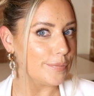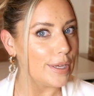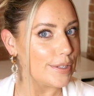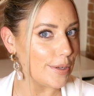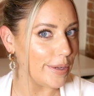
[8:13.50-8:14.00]

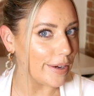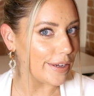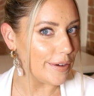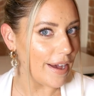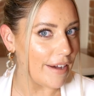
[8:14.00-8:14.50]
so here
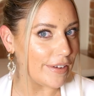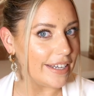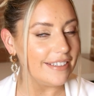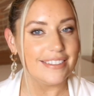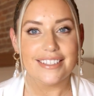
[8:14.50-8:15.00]
you have
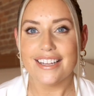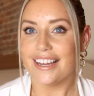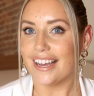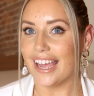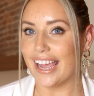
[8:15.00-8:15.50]
it.
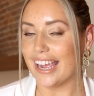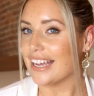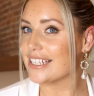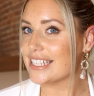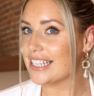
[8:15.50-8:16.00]
A
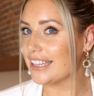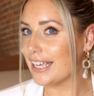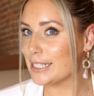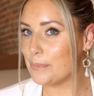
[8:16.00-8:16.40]
slicked